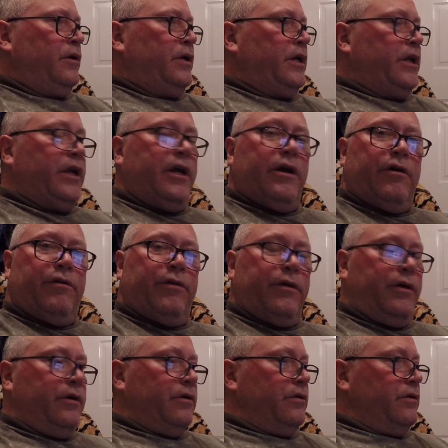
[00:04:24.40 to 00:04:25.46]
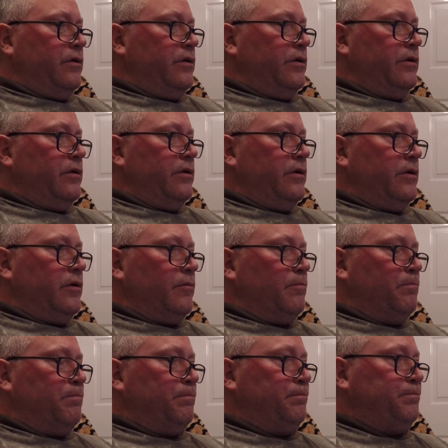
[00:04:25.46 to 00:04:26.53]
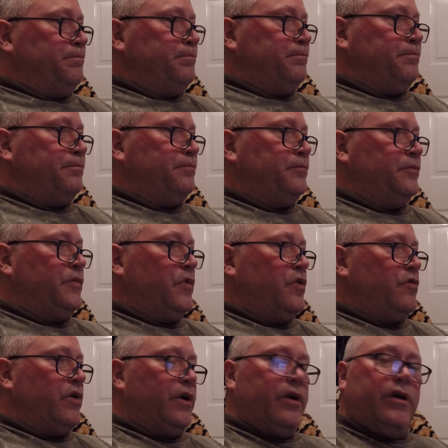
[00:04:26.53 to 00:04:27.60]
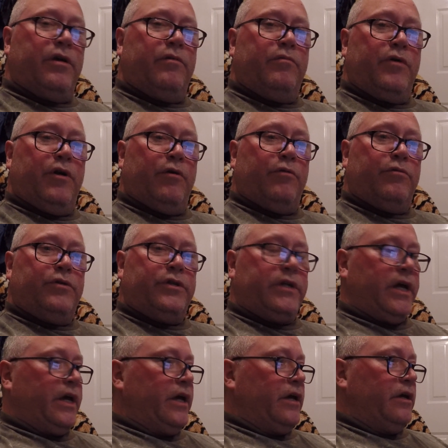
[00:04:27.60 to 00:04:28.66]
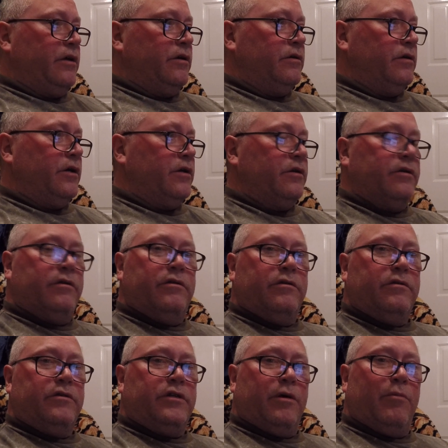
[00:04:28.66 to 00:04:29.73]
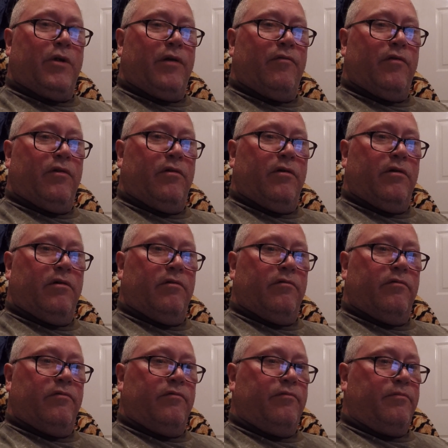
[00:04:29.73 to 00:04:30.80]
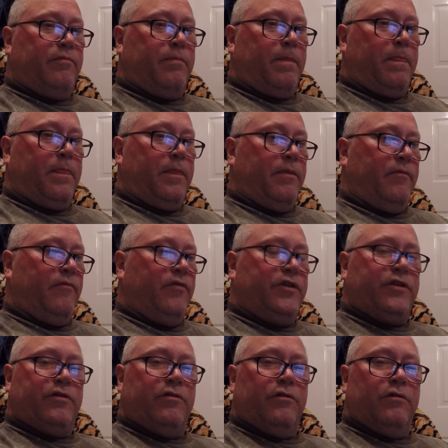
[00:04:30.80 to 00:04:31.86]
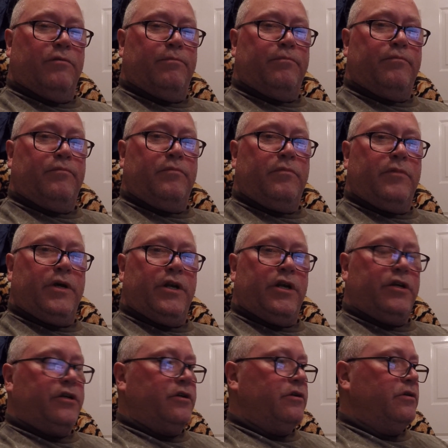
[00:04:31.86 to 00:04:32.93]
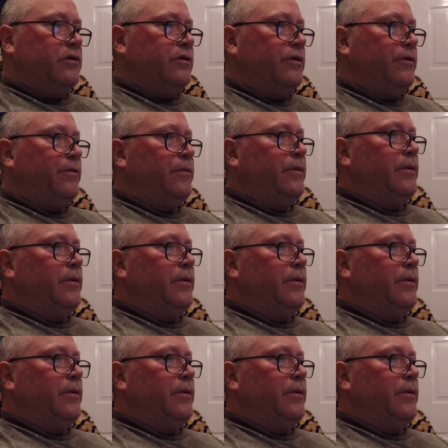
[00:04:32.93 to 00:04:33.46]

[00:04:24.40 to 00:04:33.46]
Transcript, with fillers: eating healthy and, and um, trying to, you know, stay in some level of physical condition, you know.